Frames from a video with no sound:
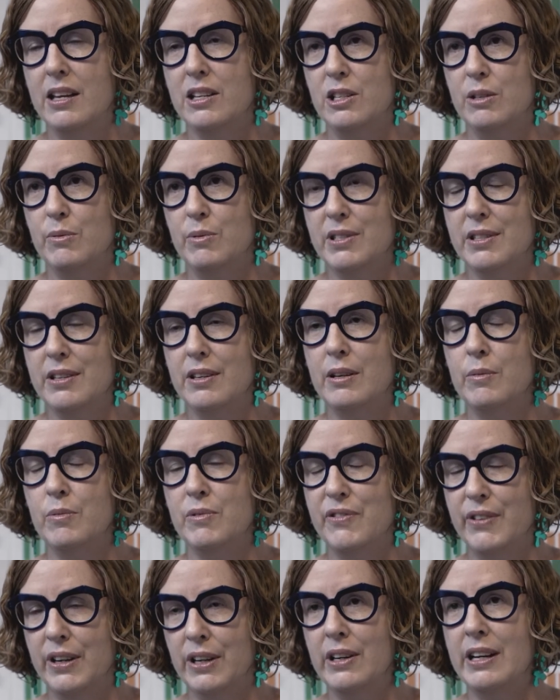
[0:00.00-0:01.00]
She was it
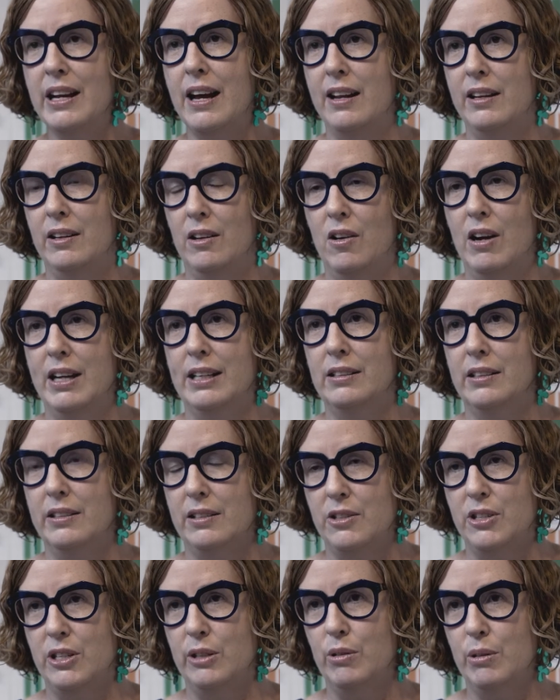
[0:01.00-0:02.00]
was very unlikely
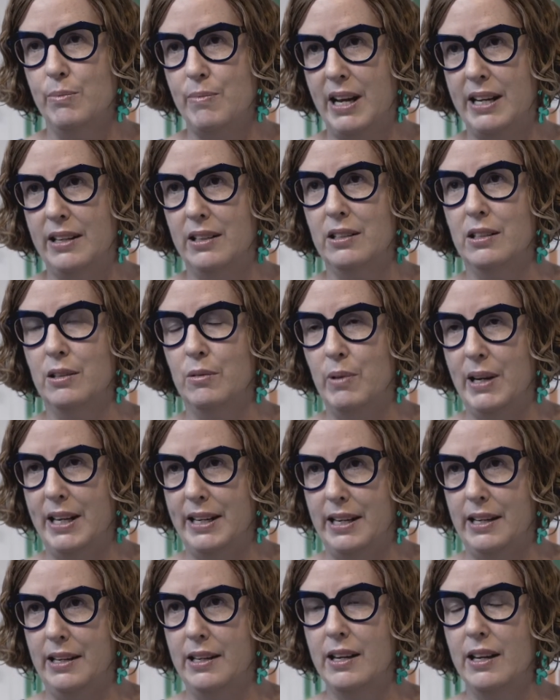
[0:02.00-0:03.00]
that she would make the
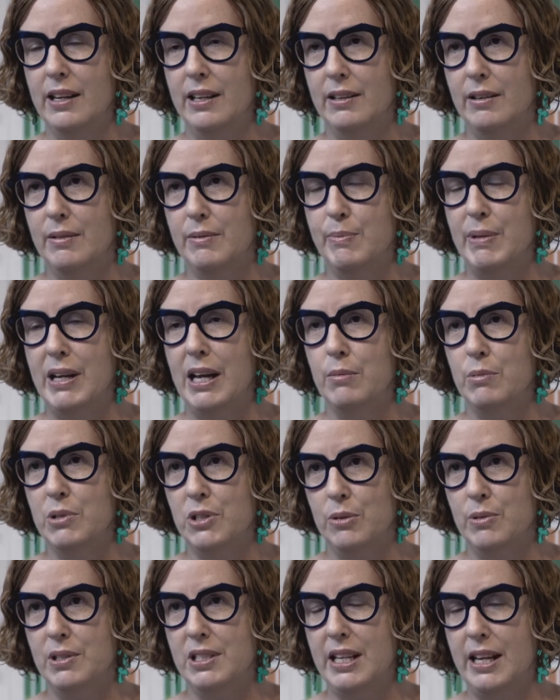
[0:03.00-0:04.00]
wedding, uh, be able
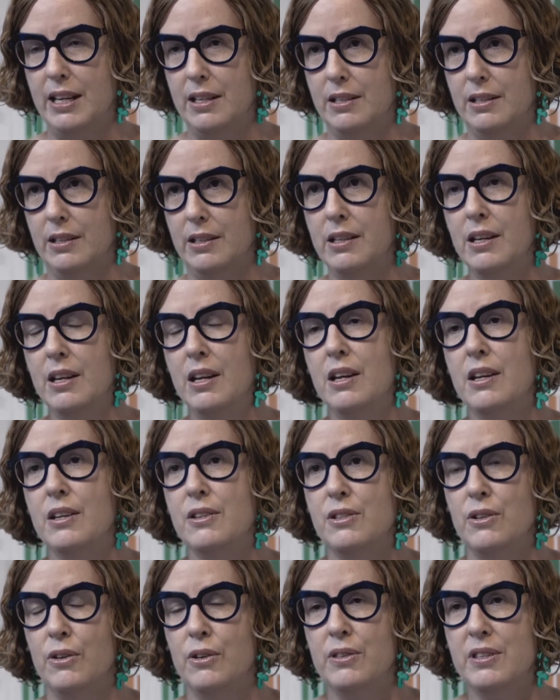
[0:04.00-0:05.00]
to attend it.
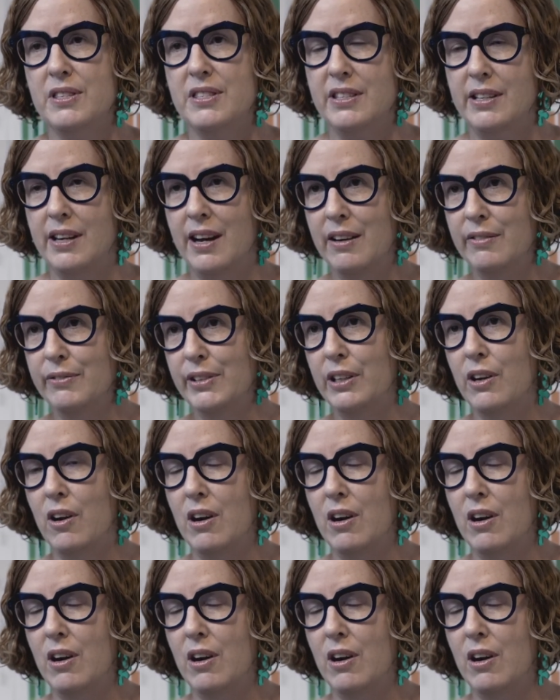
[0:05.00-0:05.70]
So the staff in